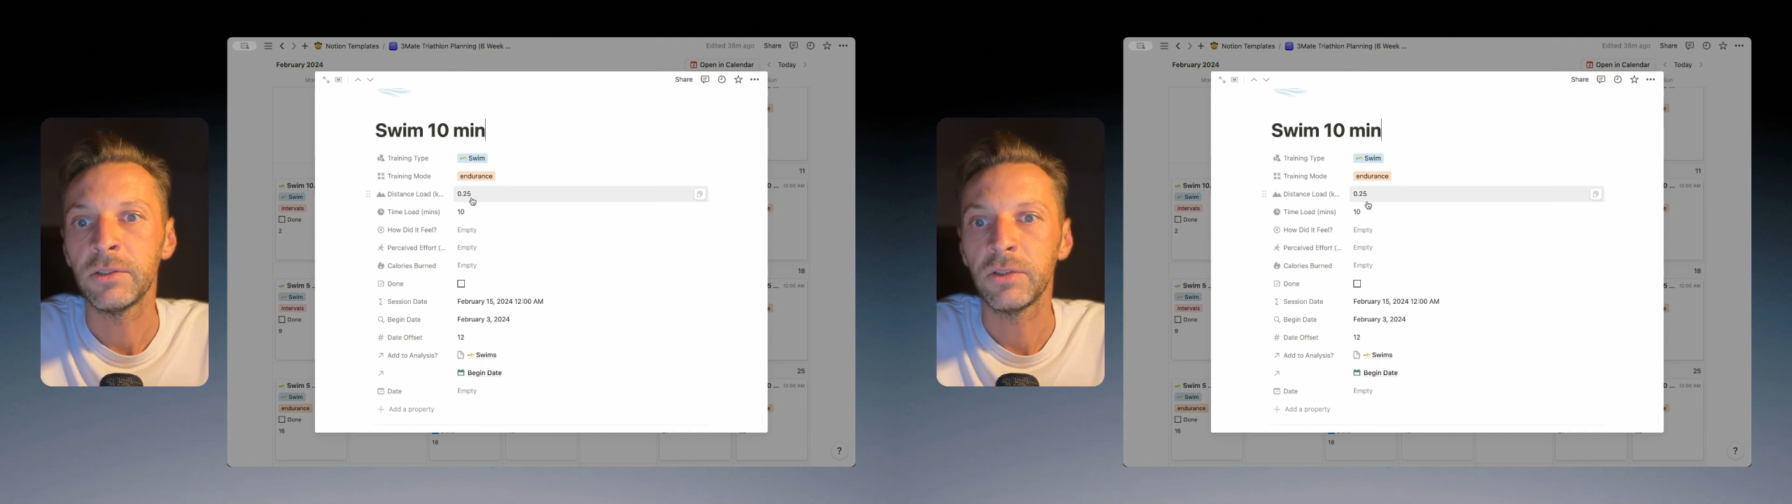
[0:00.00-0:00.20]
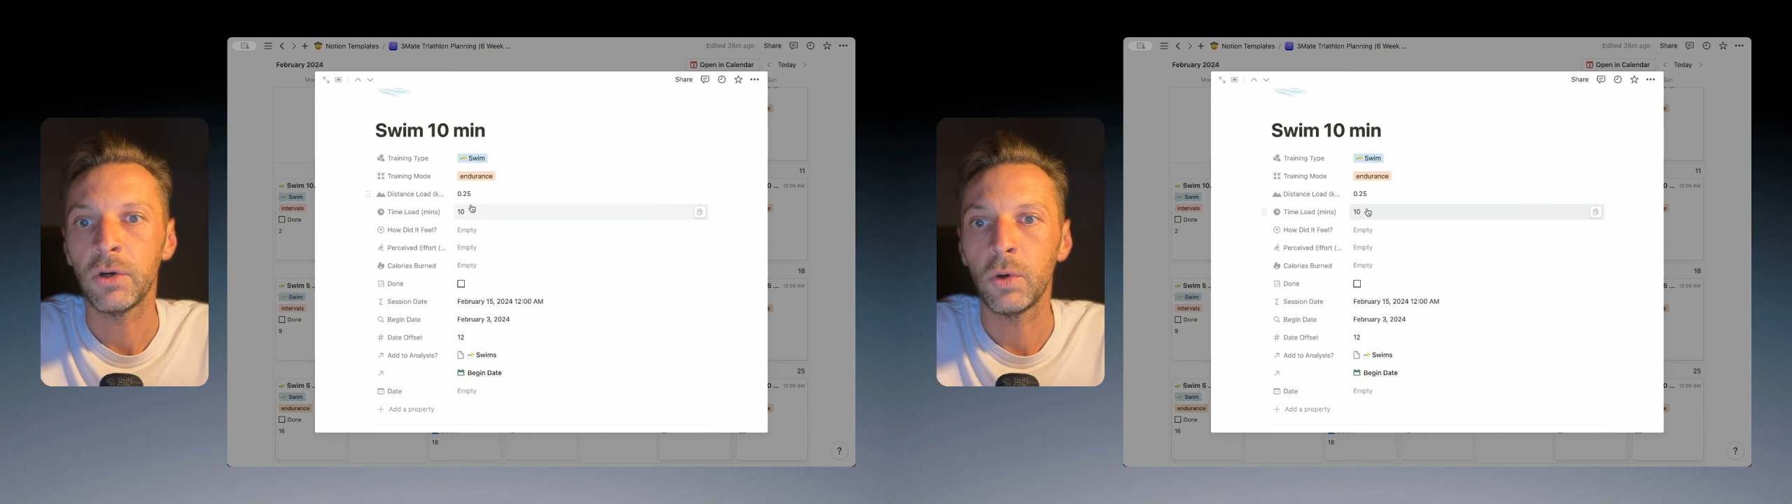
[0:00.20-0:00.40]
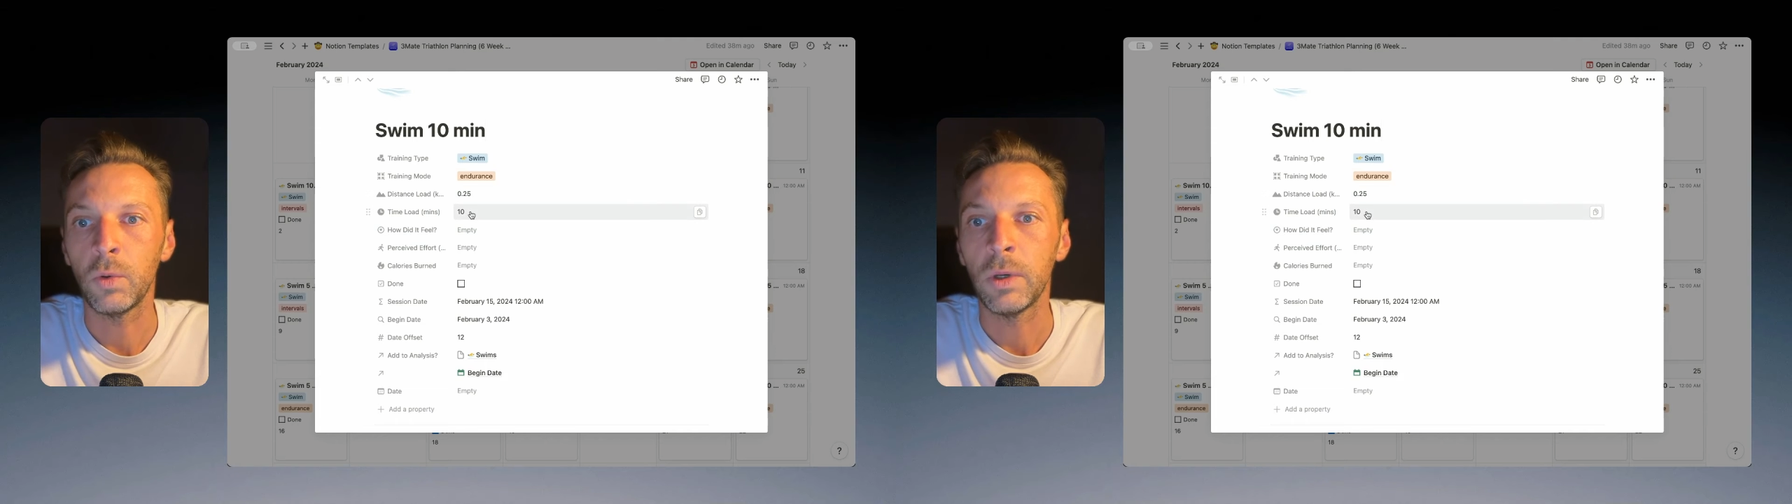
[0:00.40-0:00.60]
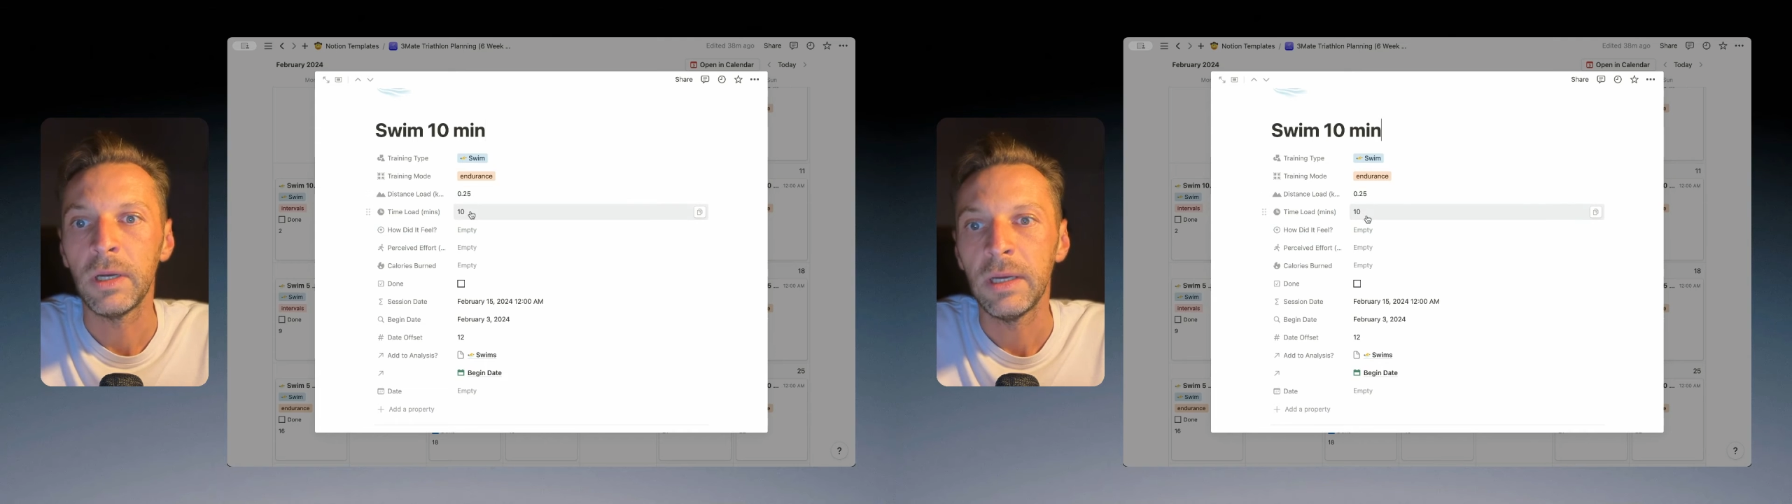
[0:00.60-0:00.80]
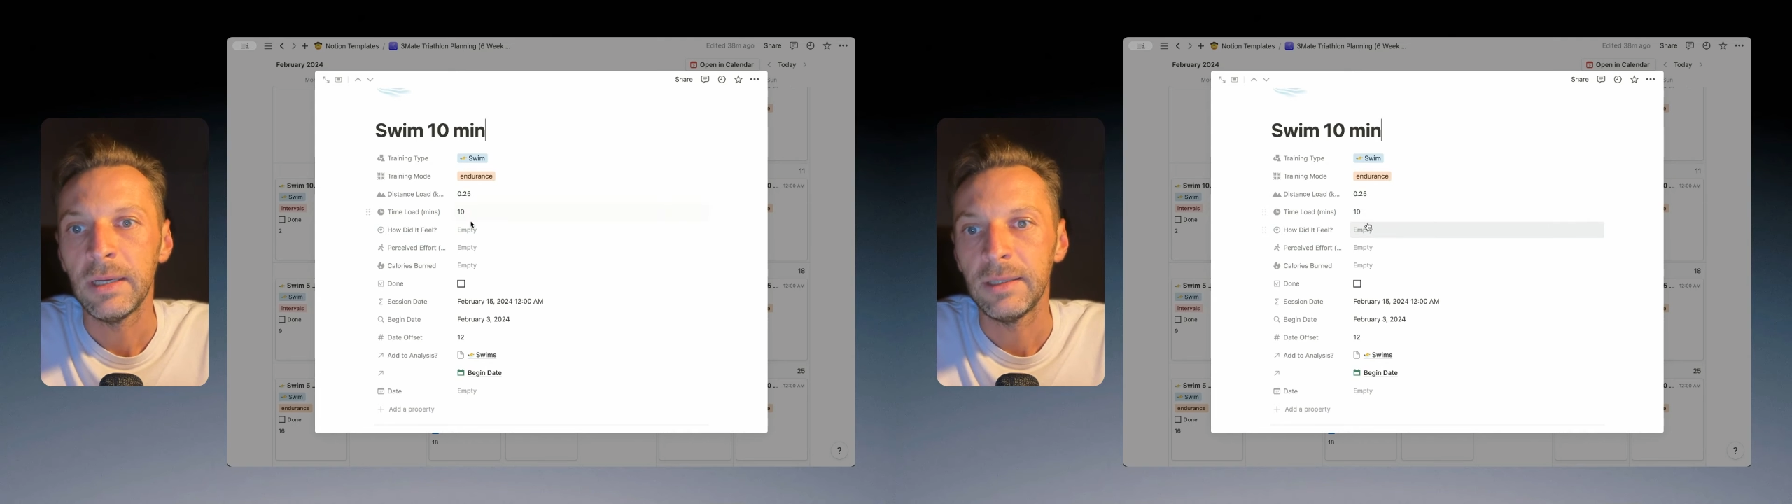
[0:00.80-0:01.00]
So
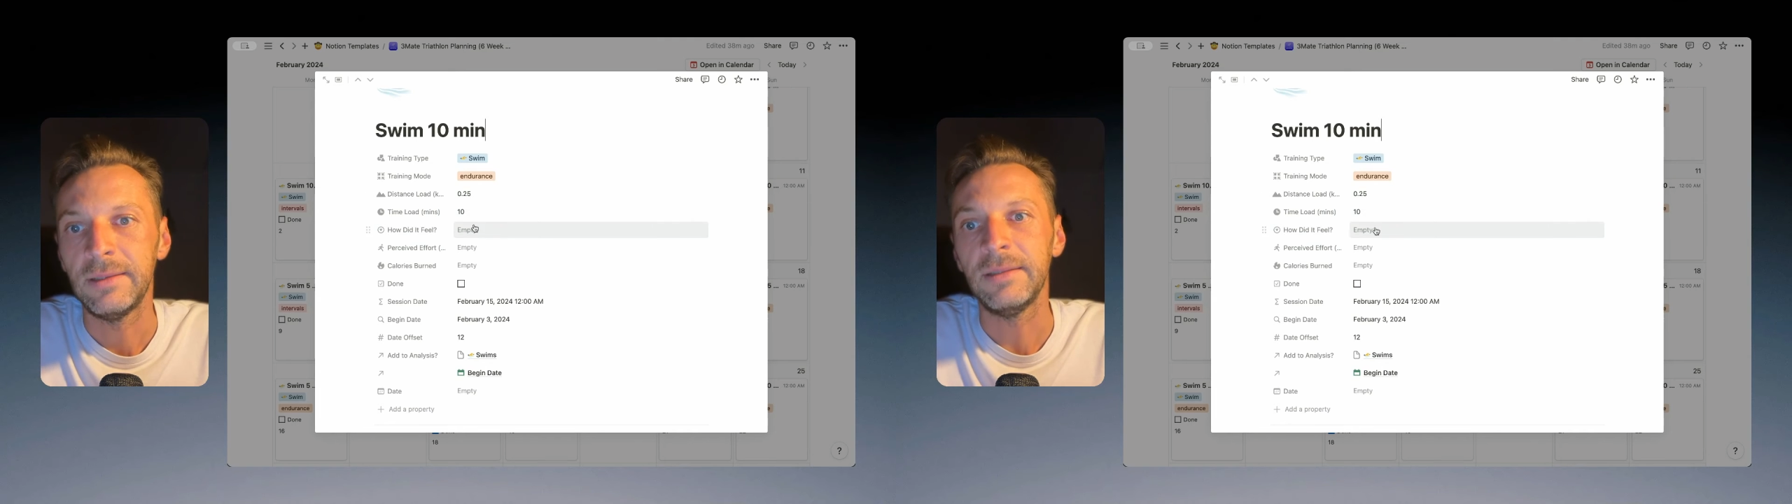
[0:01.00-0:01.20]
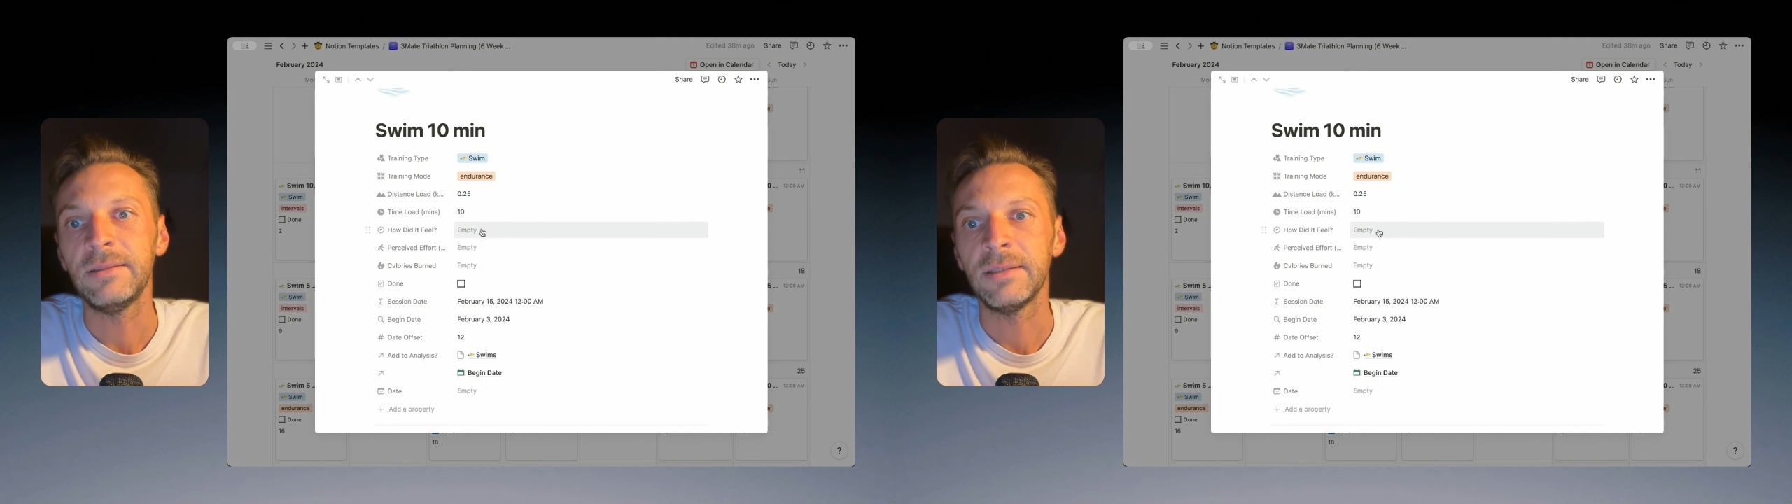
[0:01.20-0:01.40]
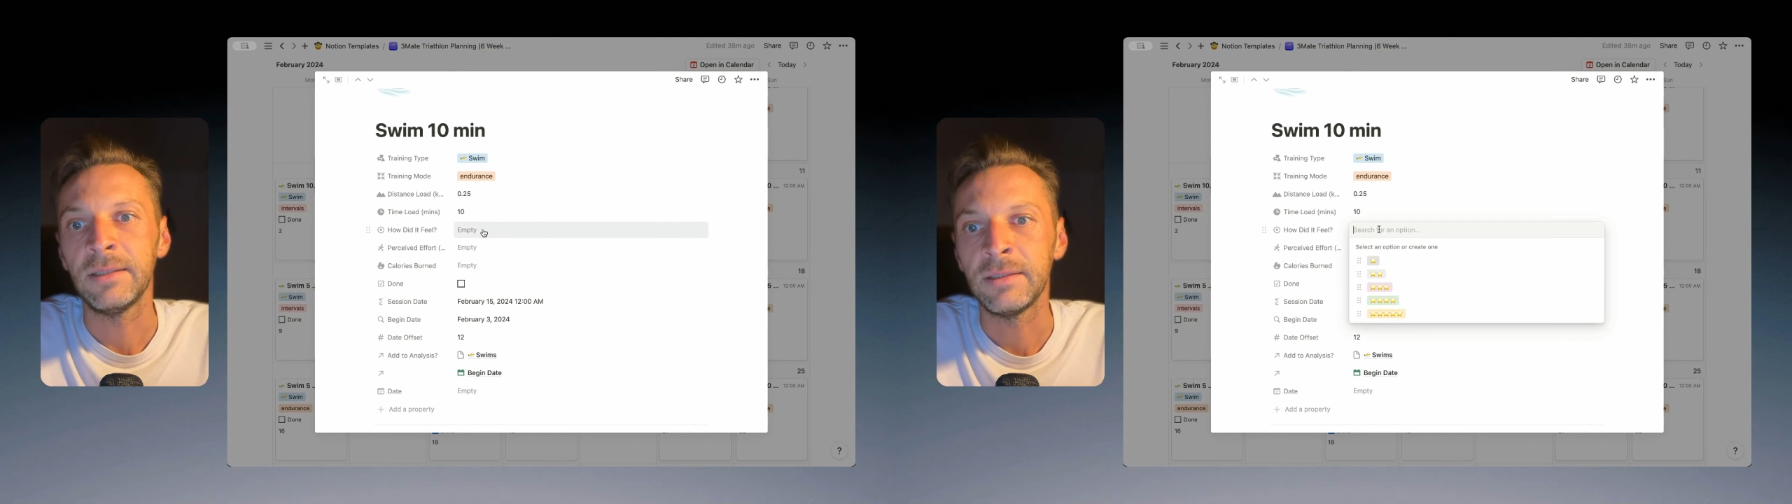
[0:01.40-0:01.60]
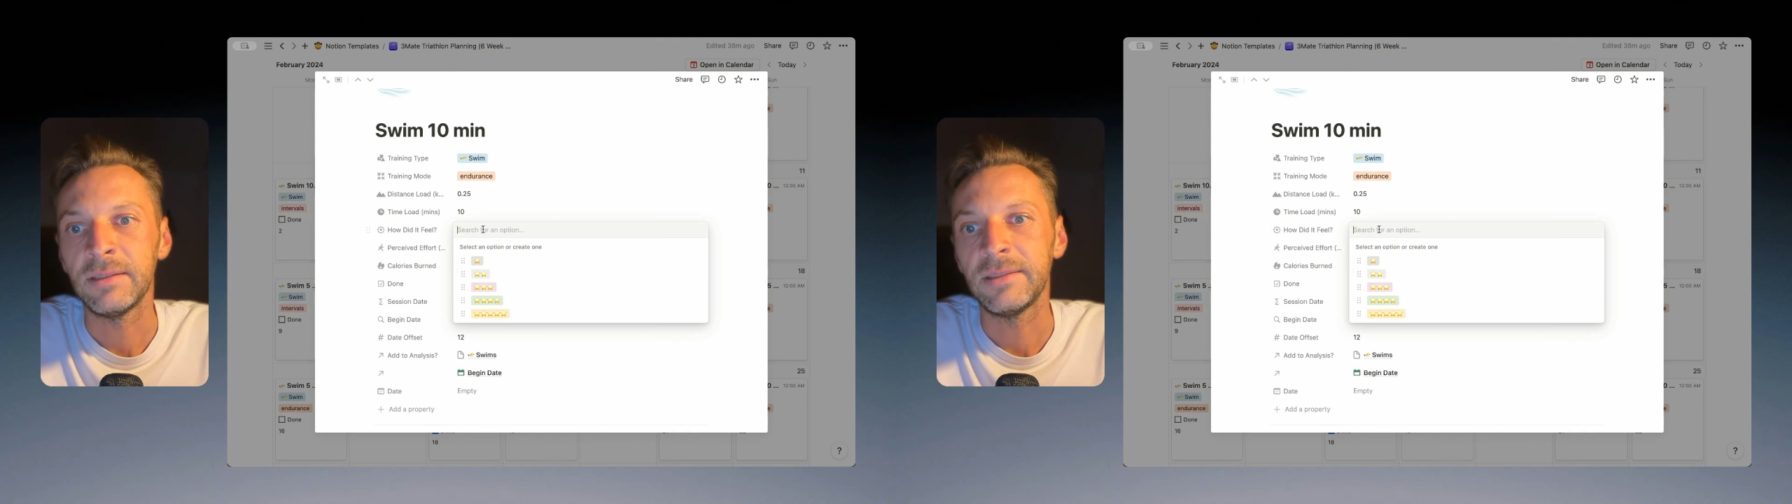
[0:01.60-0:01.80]
distance,